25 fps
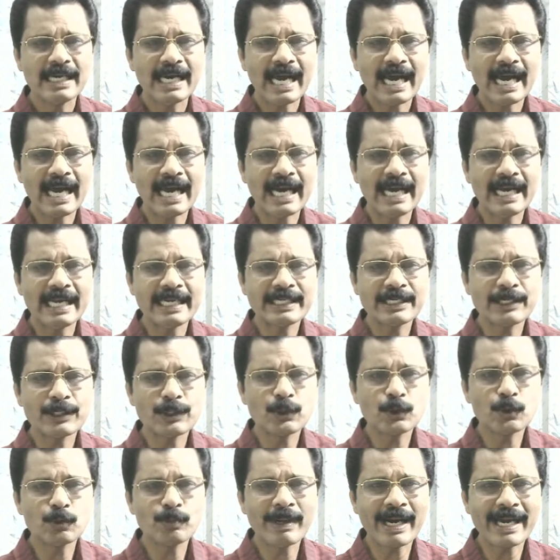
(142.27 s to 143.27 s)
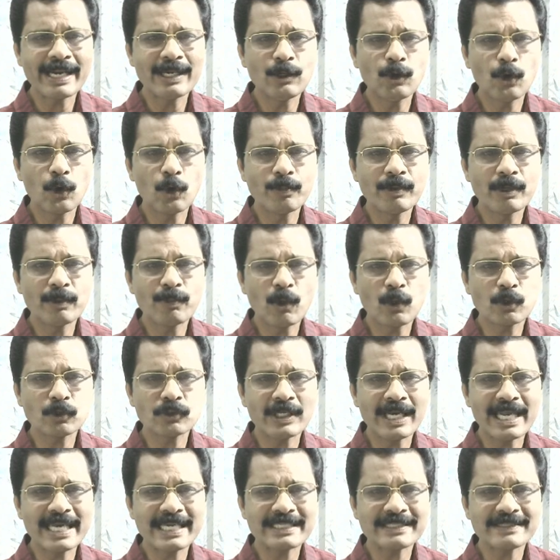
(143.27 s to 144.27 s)
and two bilobed
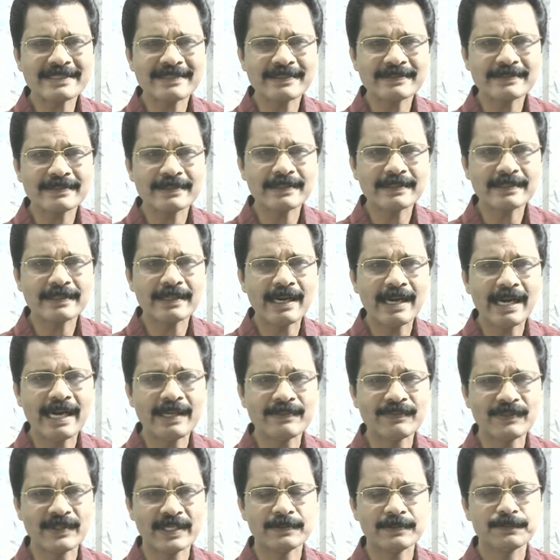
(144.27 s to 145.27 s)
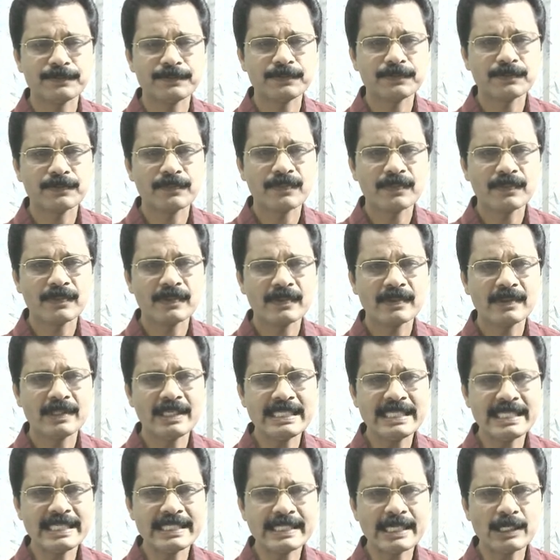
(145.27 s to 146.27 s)
box-like structure anther.
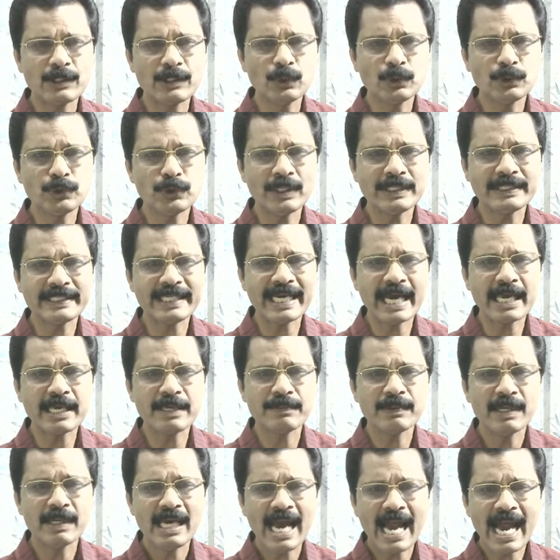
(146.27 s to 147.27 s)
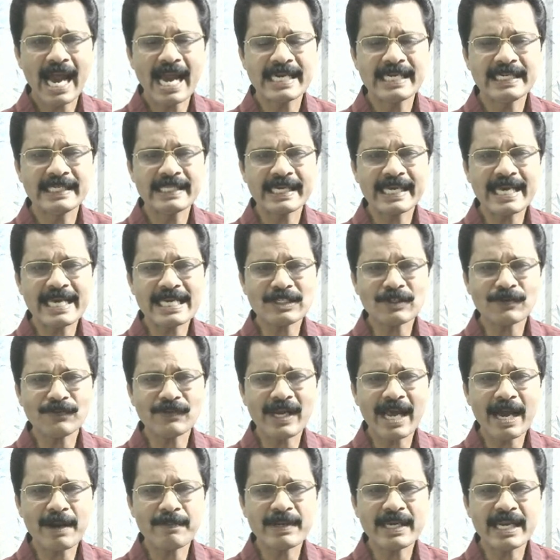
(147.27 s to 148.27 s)
This is the usual type, and in the case of
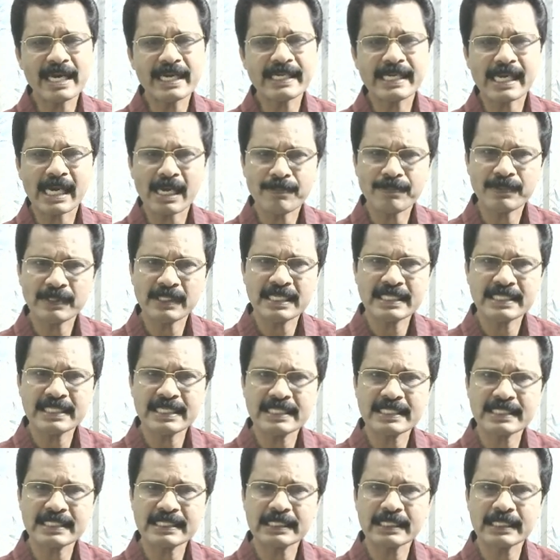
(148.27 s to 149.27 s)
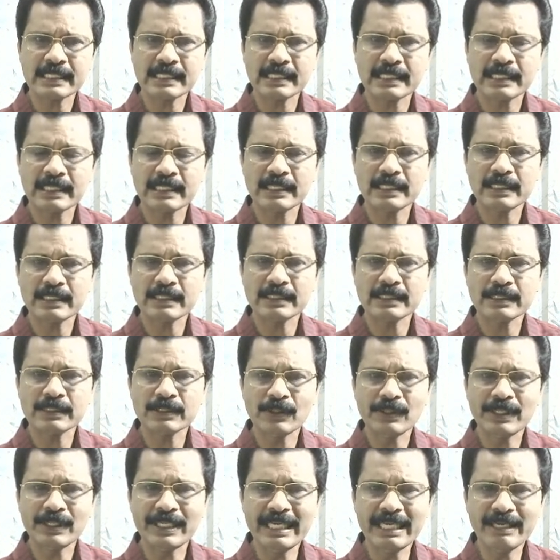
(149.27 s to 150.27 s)
laminar type, this is
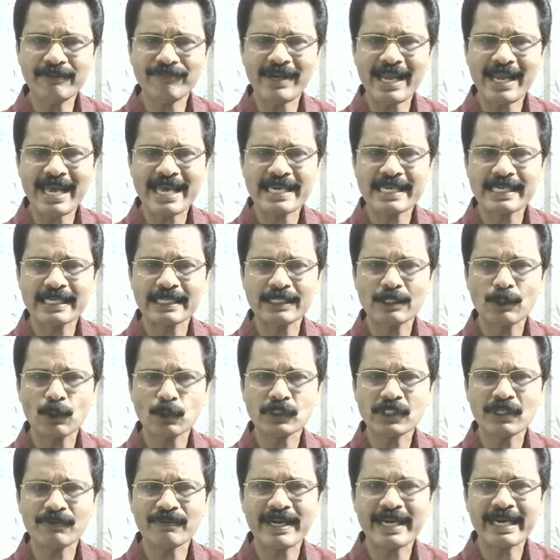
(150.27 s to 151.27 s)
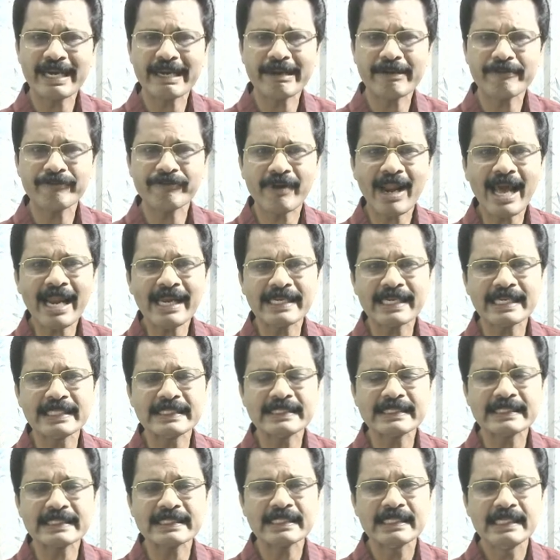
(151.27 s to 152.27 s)
leaf-like dorsiventrally
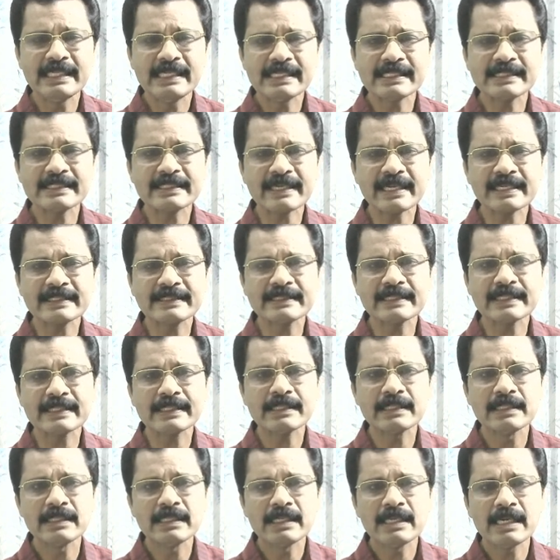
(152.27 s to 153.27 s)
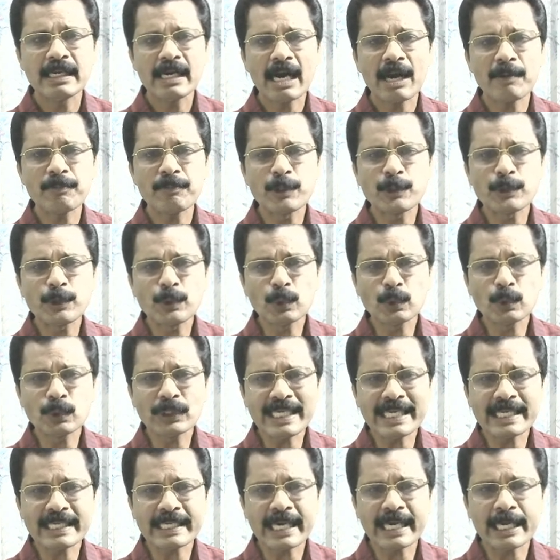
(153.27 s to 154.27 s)
flattened structure having two
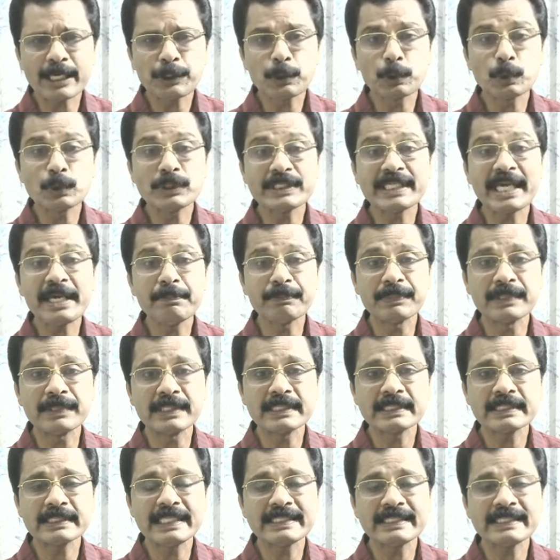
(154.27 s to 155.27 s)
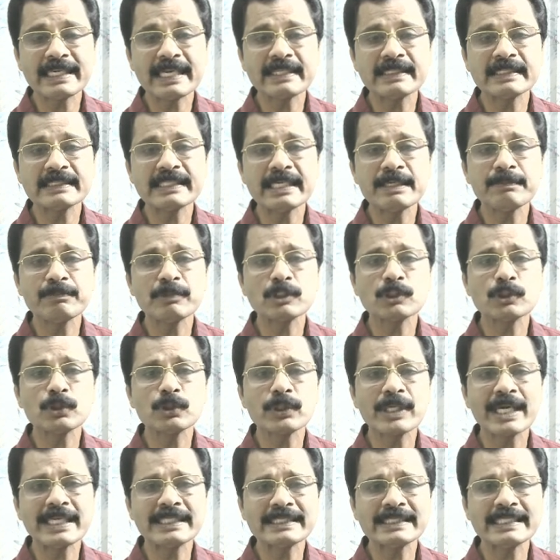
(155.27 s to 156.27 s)
thecae, two chambers. Inside the chambers, you
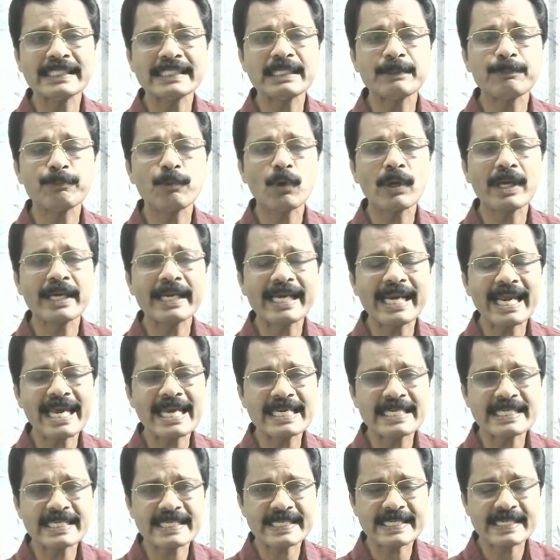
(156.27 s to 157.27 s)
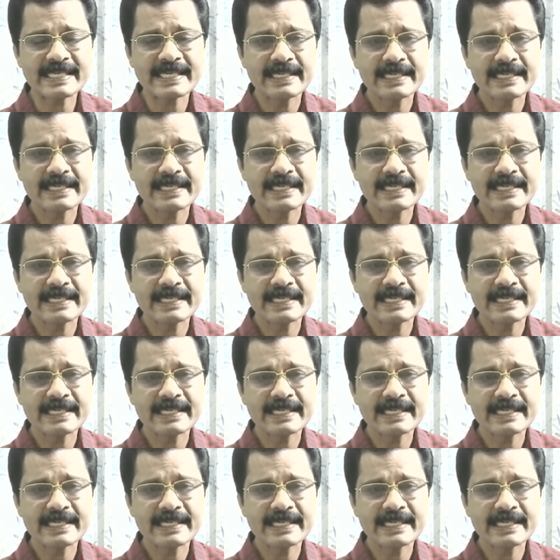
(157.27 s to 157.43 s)
can see the pollen grains